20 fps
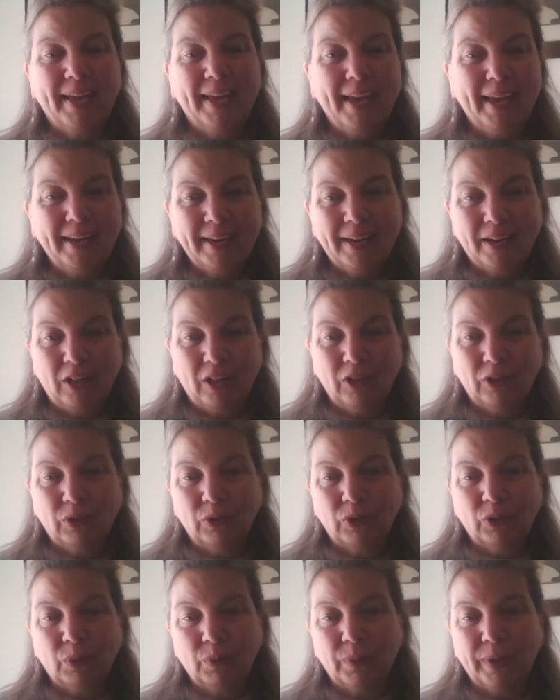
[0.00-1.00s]
and it all
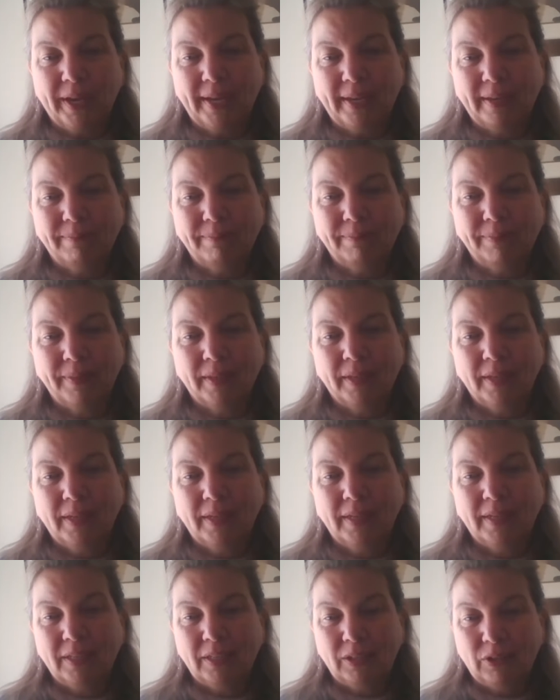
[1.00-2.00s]
goes away.
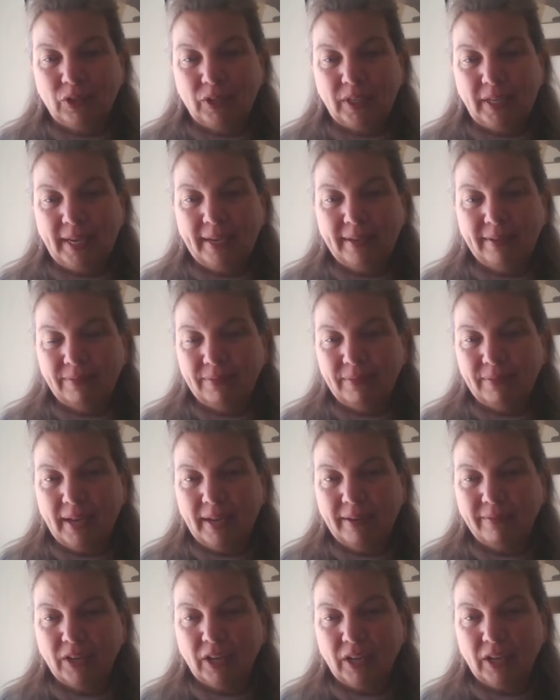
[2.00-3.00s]
You see,
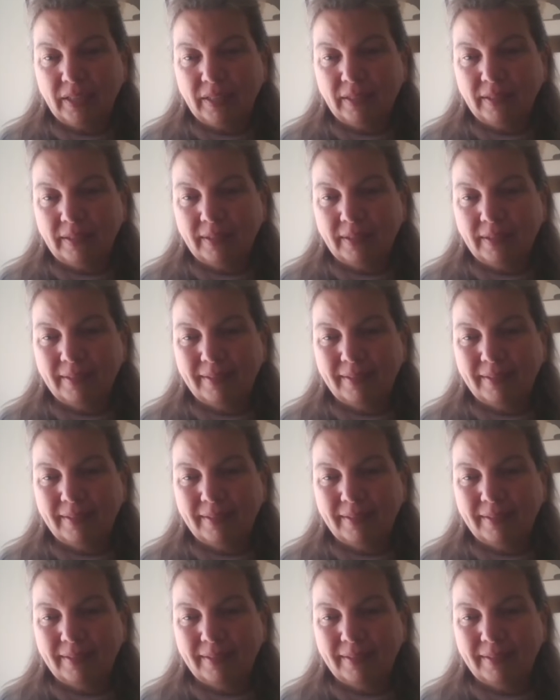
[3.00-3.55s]
I've gone,